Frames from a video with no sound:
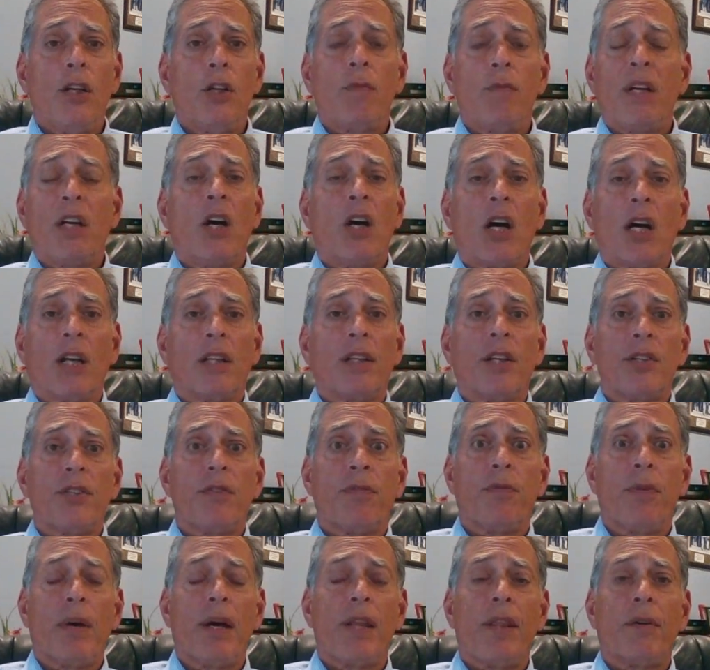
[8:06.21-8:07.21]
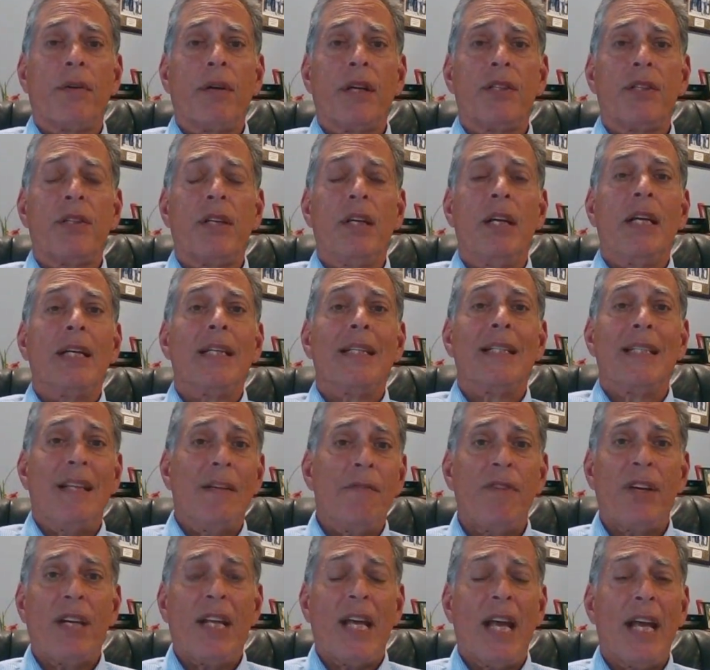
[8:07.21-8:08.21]
regardless of whether it's
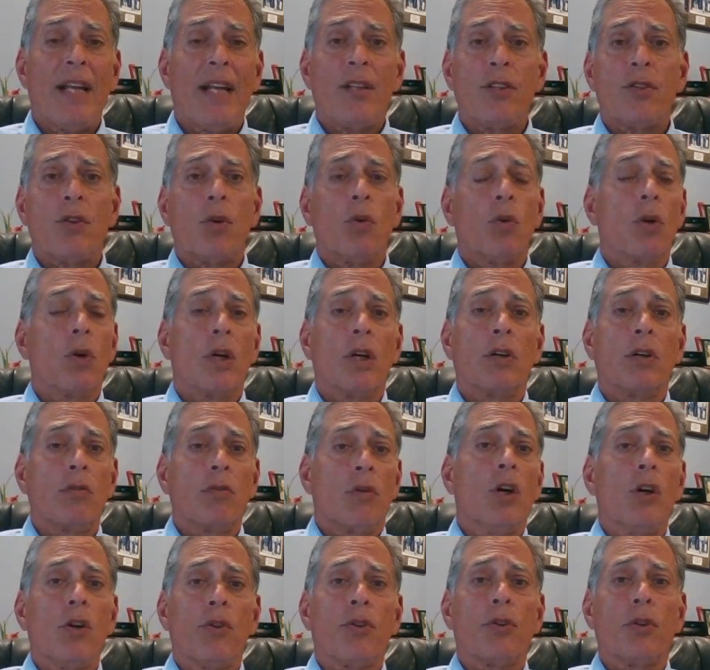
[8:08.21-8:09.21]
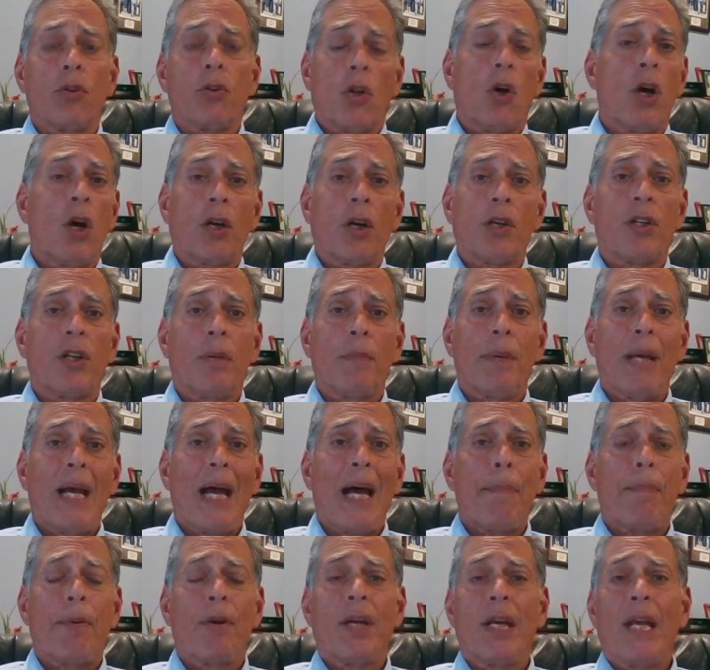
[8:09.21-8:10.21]
dividends or growth or long-term
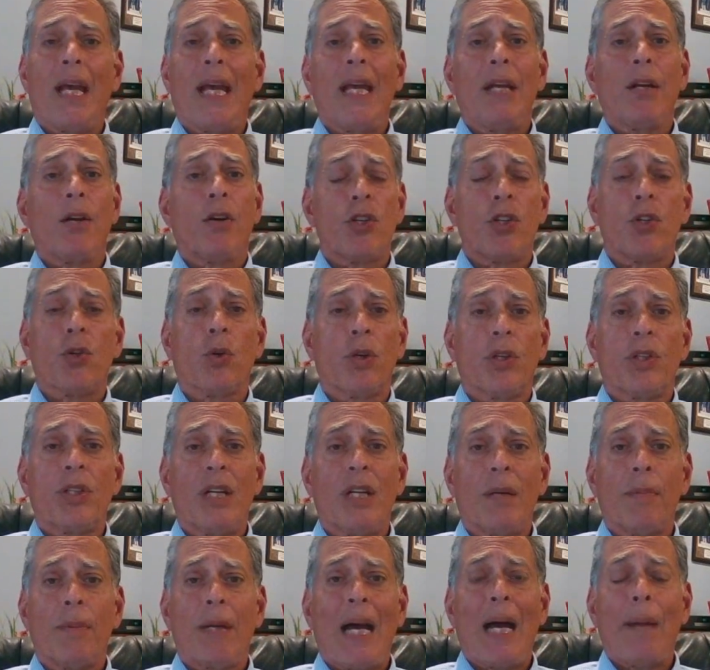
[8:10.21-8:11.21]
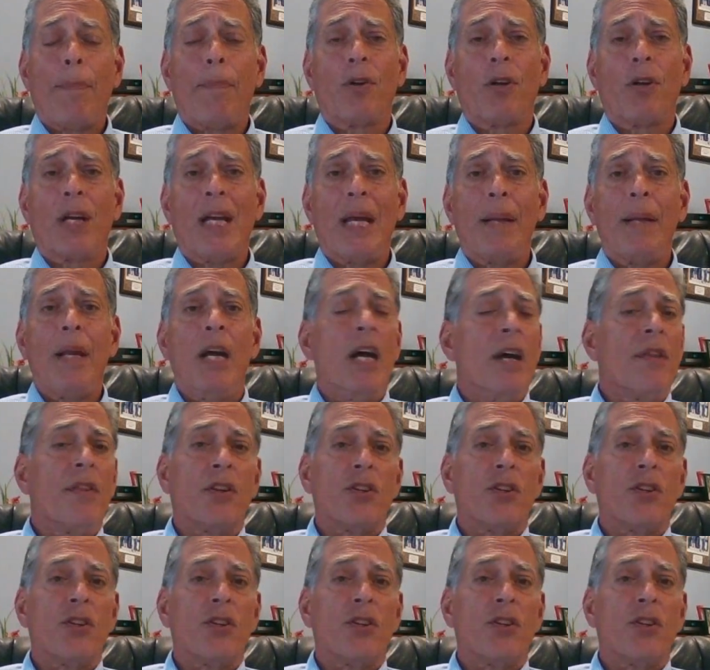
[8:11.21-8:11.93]
capital gain or short-term capital gain,